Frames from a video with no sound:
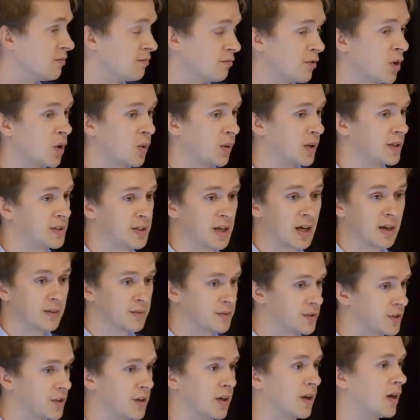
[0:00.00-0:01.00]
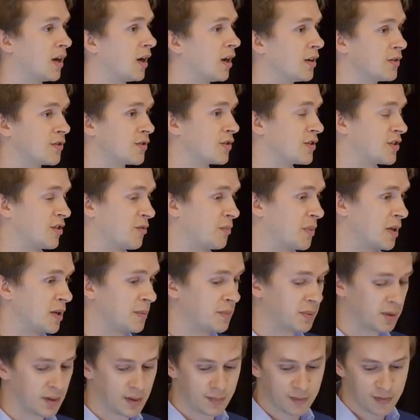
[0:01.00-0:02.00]
roll it out to hundreds of
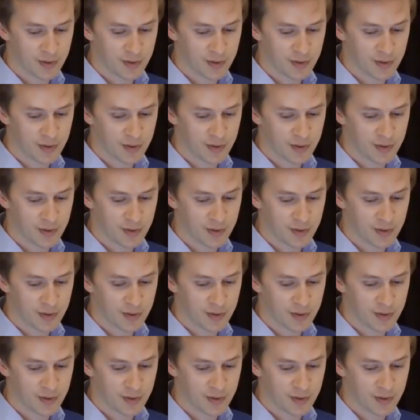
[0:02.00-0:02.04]
people.